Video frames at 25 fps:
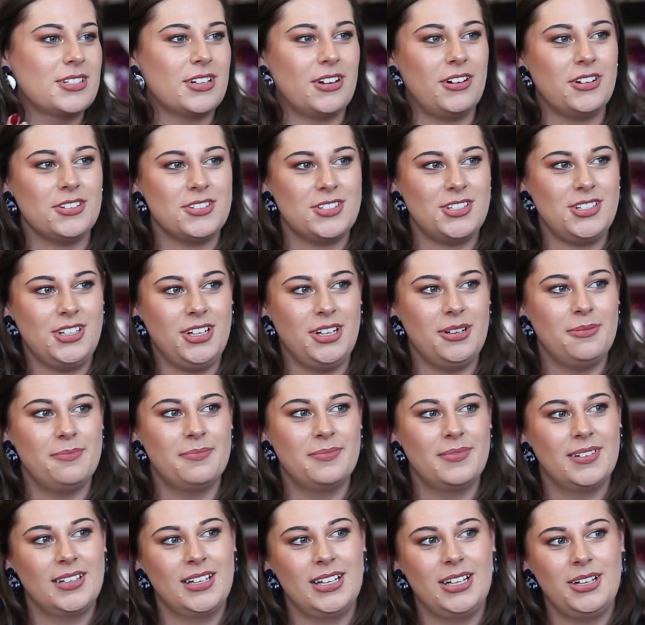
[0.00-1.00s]
in costume
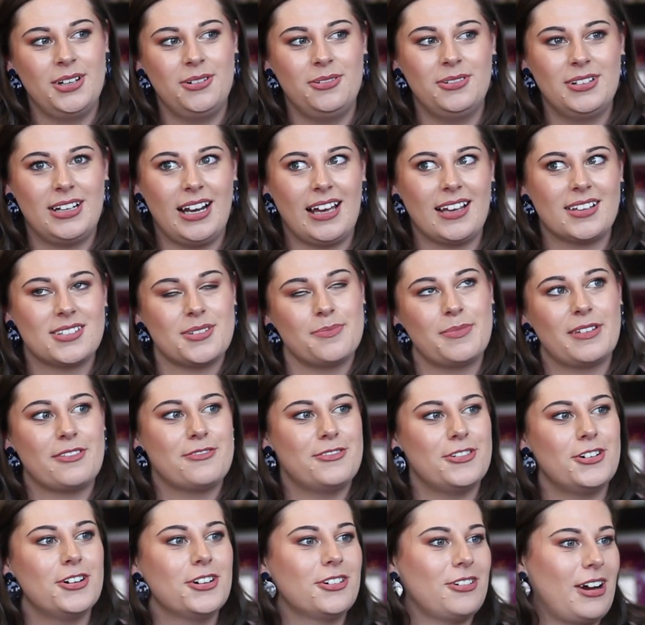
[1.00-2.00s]
would like something
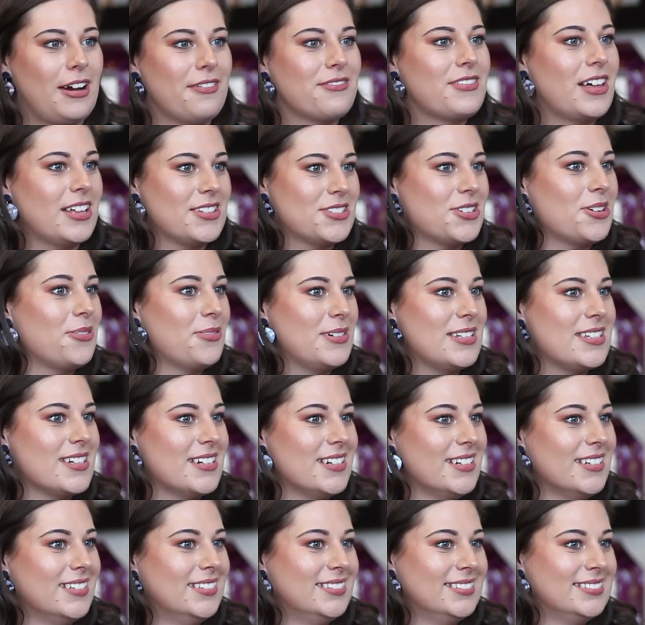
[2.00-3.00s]
photographed, that's always
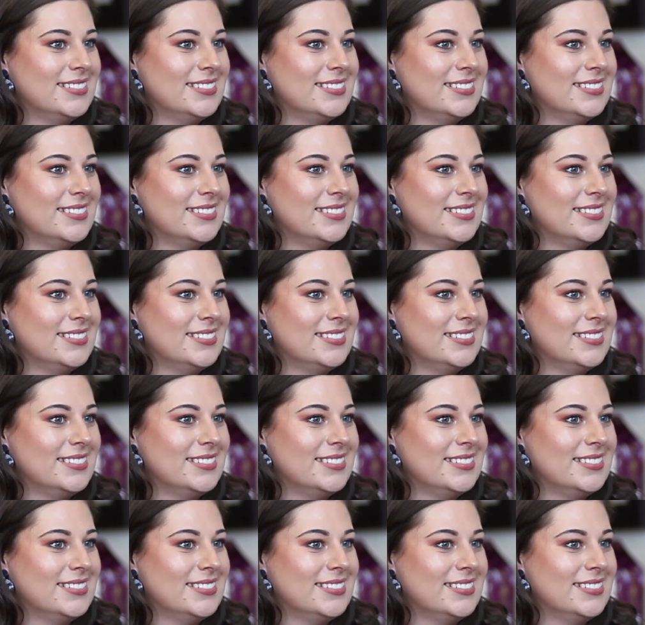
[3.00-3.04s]
an